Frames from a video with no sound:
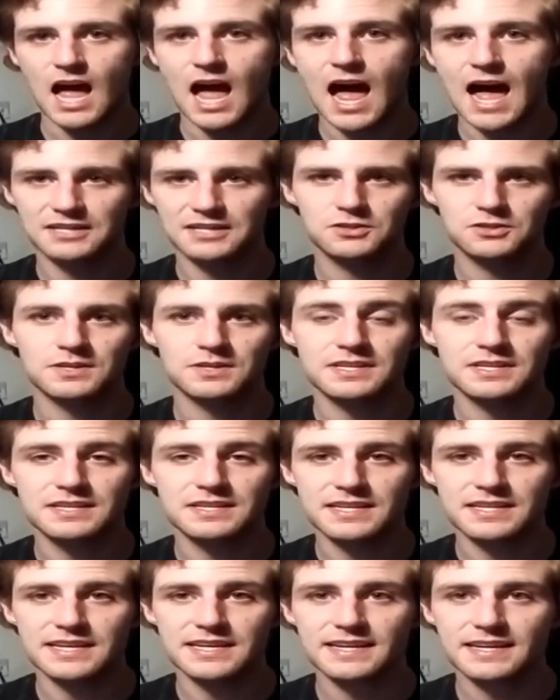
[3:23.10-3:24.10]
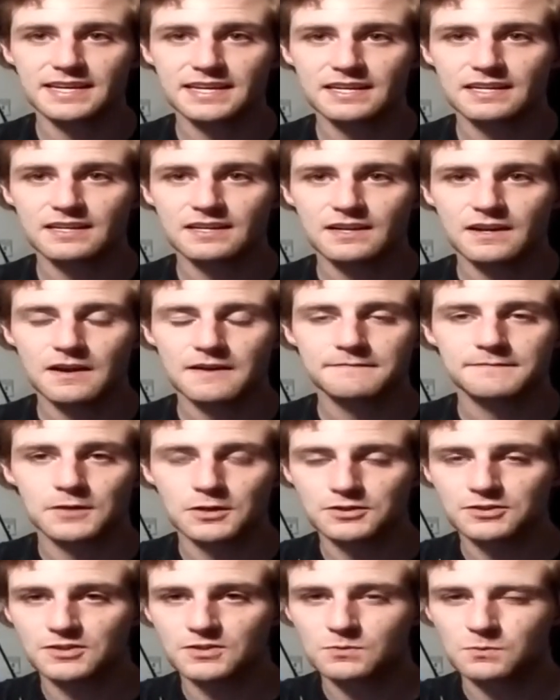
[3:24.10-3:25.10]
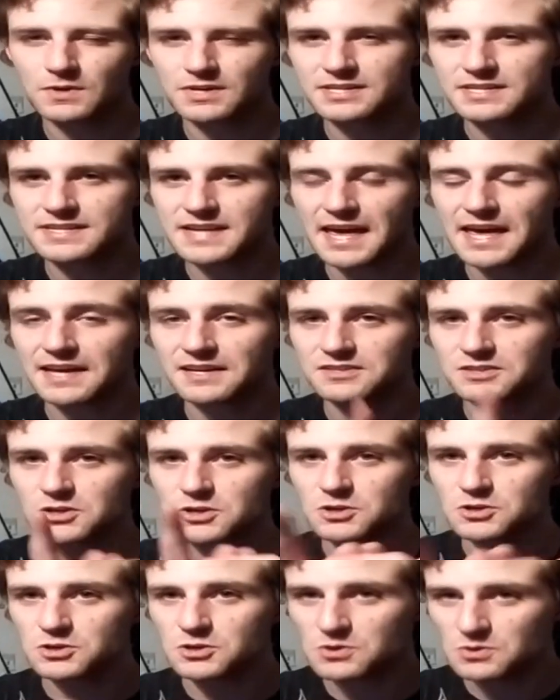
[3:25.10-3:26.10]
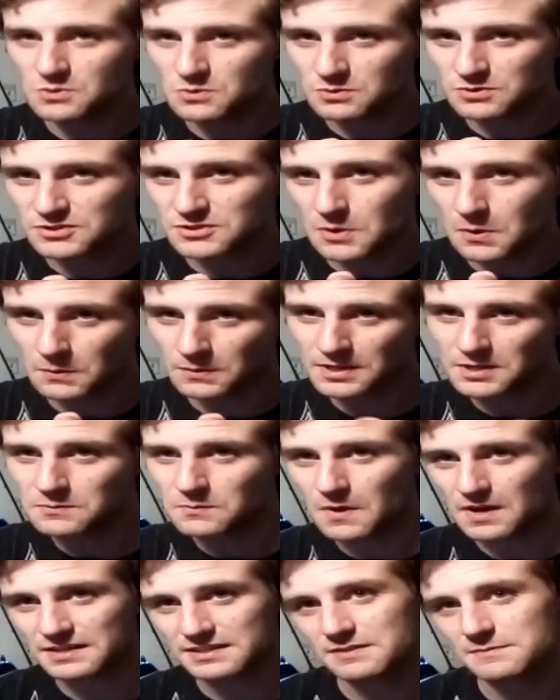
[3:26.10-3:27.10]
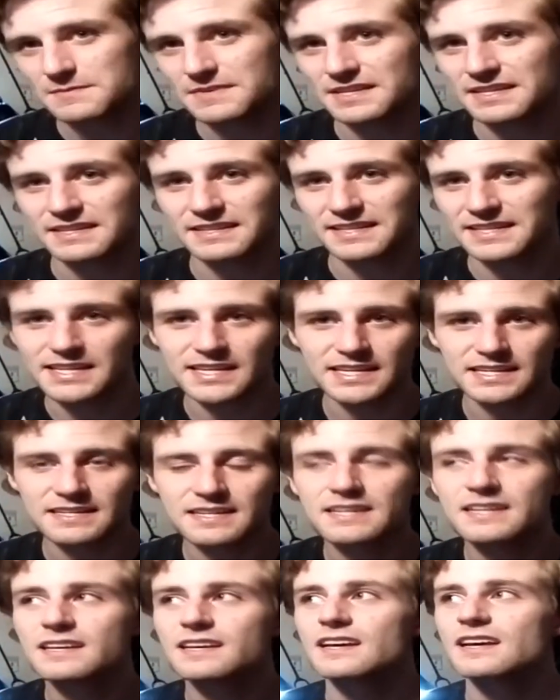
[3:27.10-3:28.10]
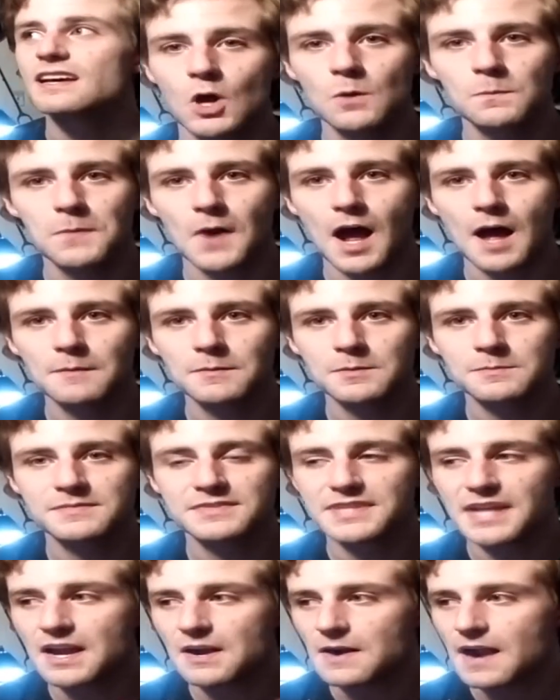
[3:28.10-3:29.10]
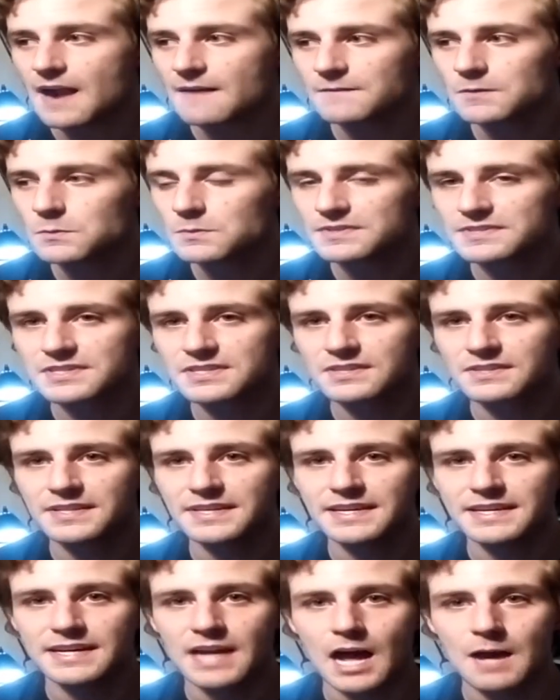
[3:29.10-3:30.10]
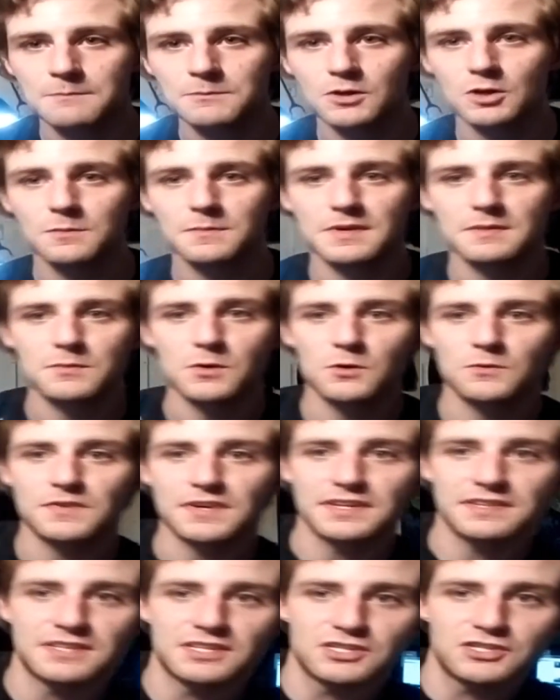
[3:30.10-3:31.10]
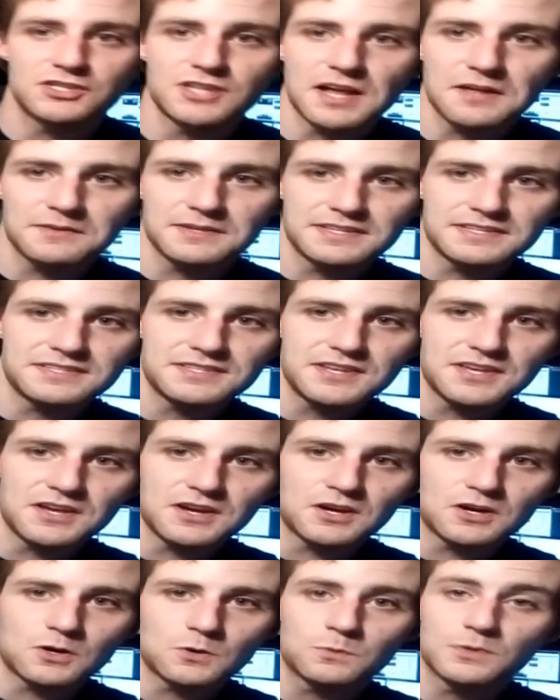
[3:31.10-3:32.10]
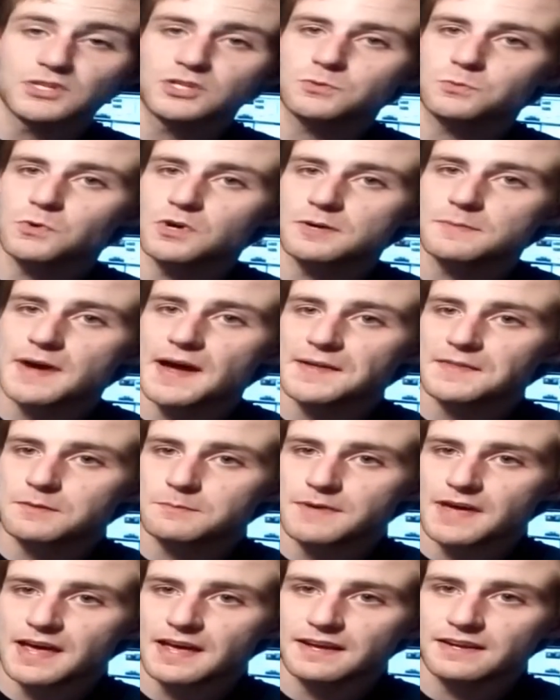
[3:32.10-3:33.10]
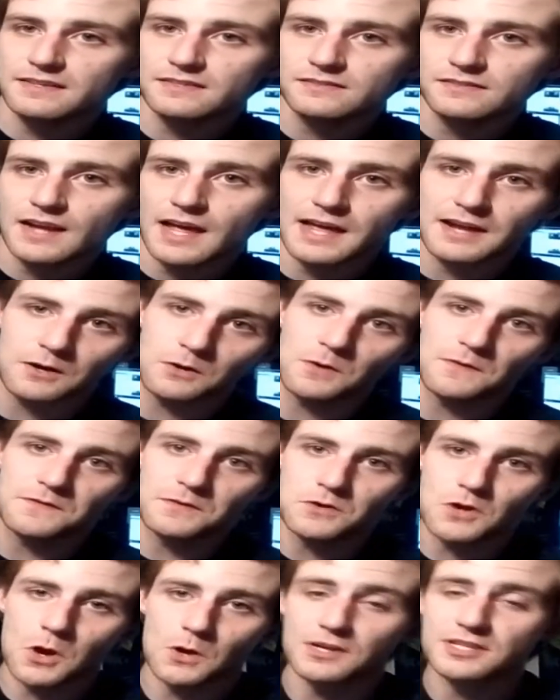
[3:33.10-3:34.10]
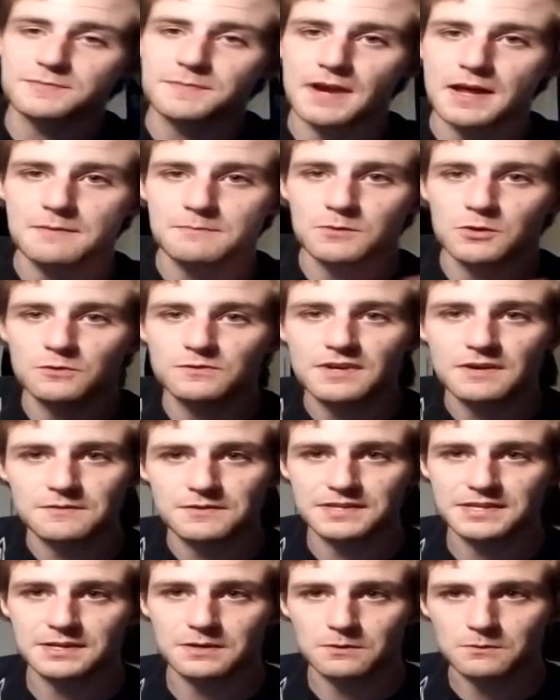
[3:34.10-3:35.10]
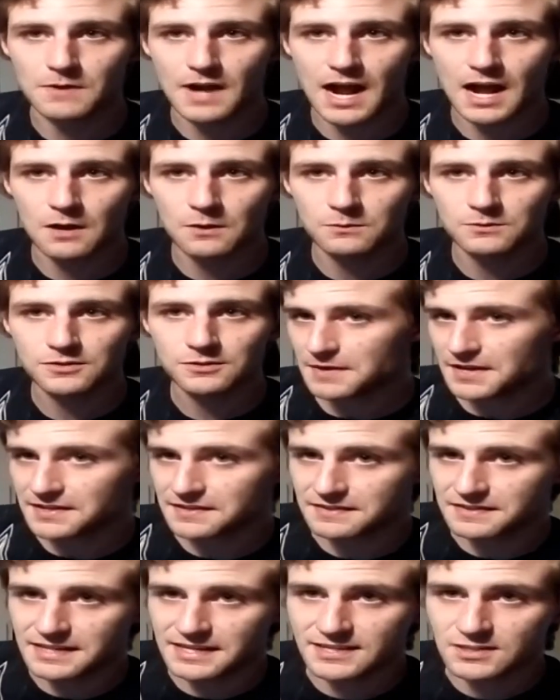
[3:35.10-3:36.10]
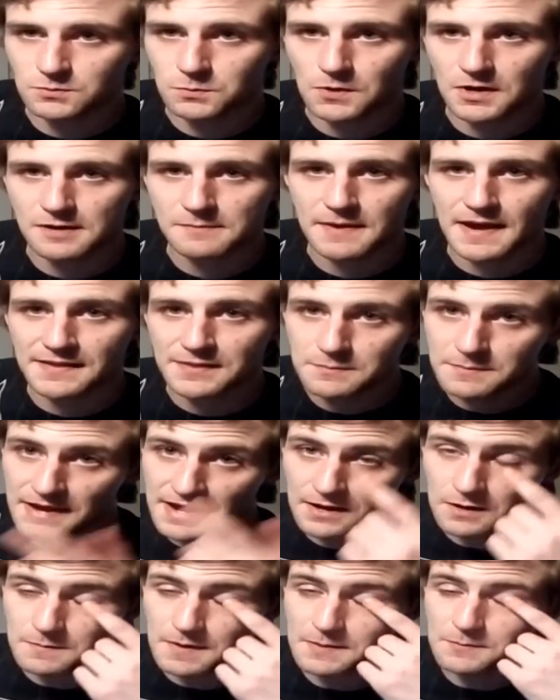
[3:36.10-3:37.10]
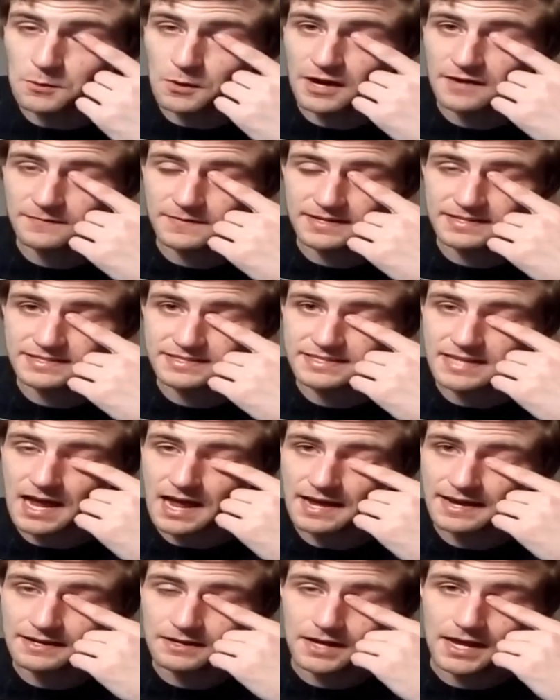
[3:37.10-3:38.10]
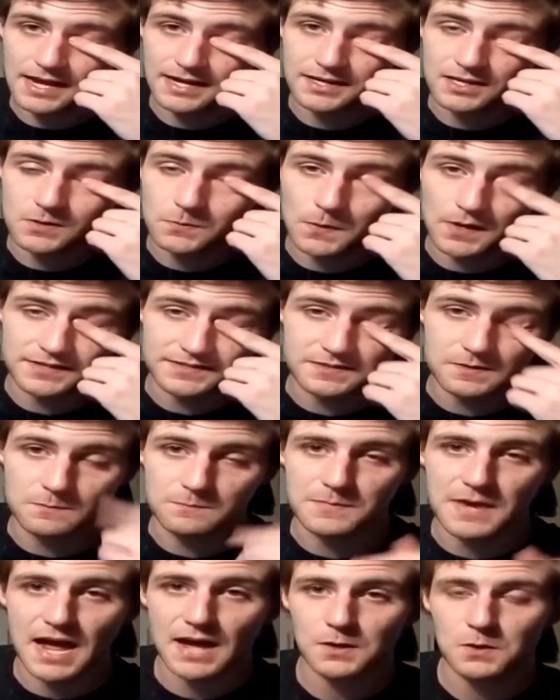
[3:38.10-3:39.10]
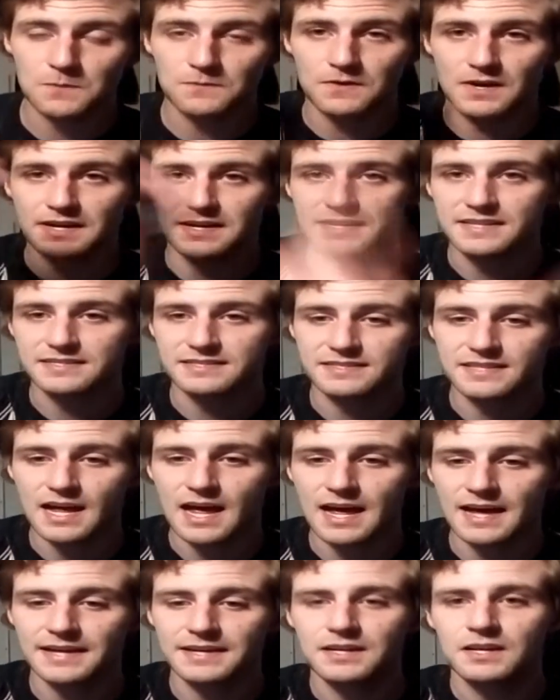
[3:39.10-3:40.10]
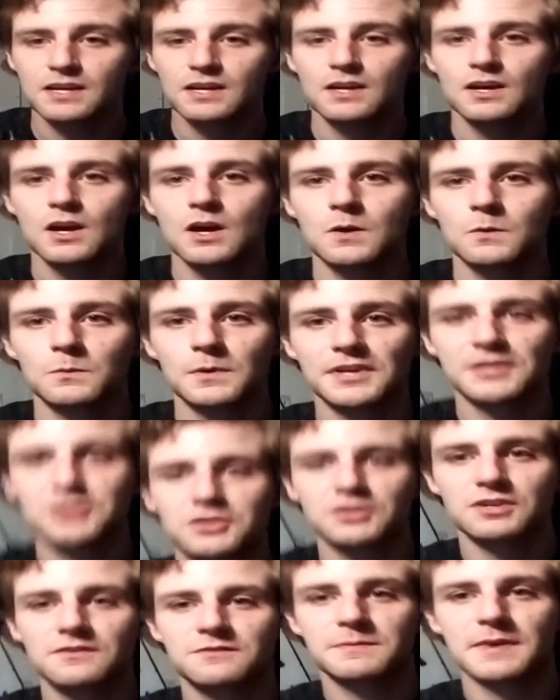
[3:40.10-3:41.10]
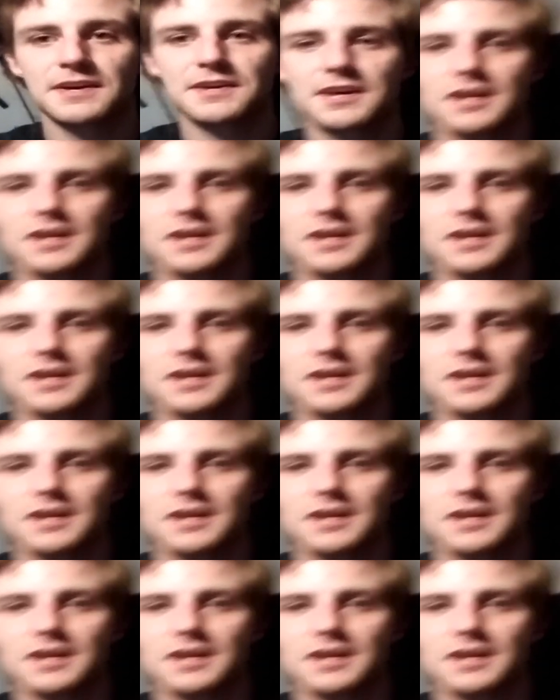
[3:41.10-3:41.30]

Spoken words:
actually need it versus which tanks you solely want to be cleaned. No problems there, everyone's clean. I'm going to be moving the Shellys here, which were by the bed. I don't know if you noticed, but I moved everything around. But these were by the bed on my boyfriend's side, and he wants them back over on his side, which, if my